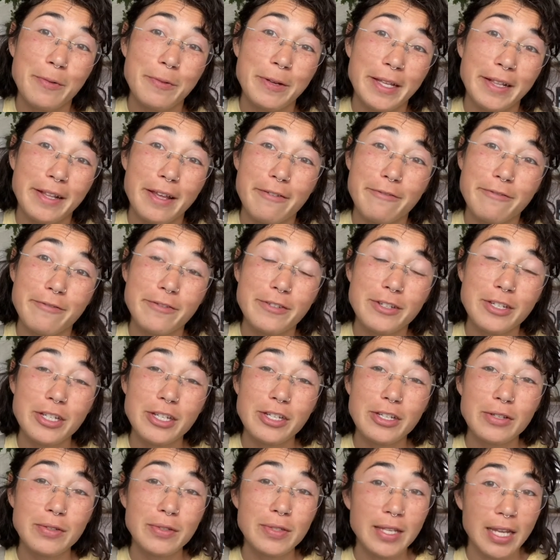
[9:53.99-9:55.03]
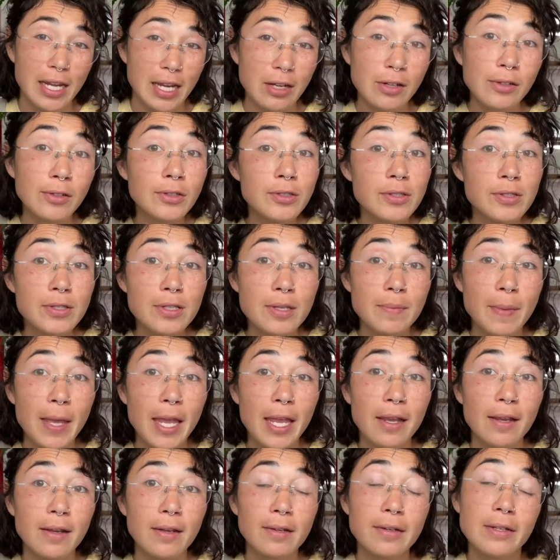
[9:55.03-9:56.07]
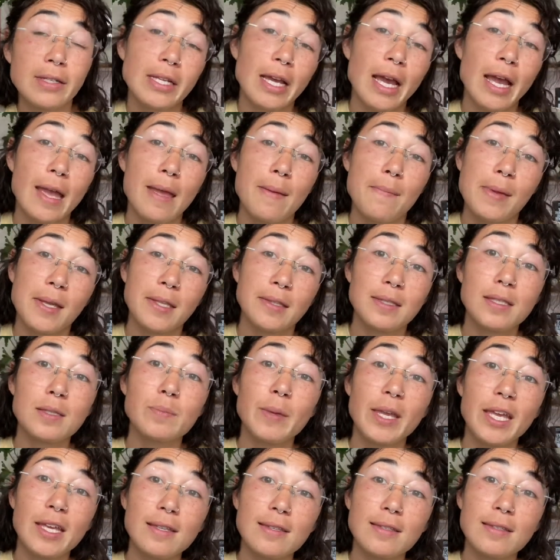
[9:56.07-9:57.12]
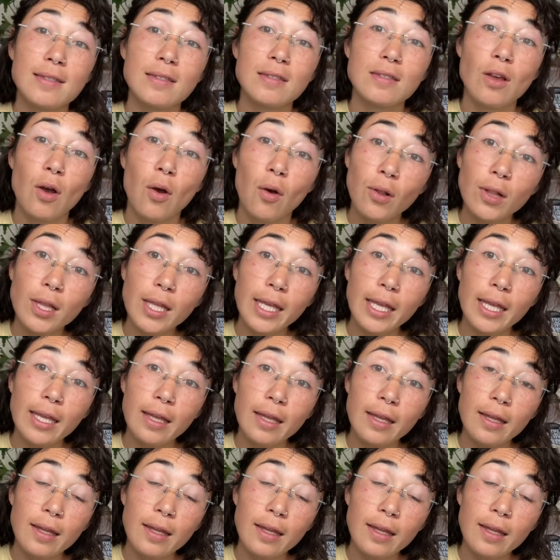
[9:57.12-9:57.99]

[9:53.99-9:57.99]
we love to use candles to make time and space holy.